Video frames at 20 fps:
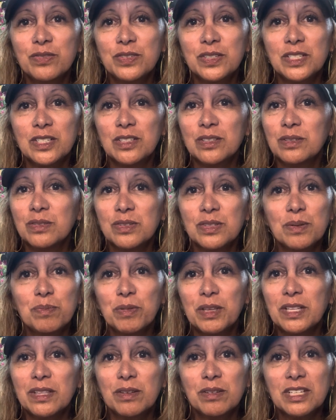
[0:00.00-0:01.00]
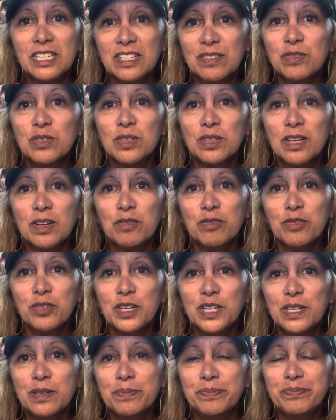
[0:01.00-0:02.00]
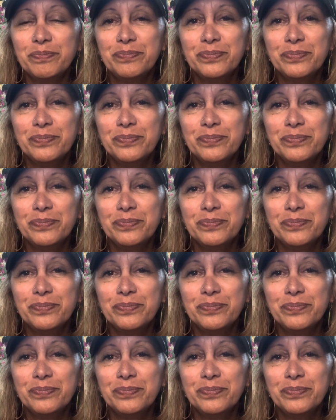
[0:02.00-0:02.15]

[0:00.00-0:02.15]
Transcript: to do something that gives you that freedom.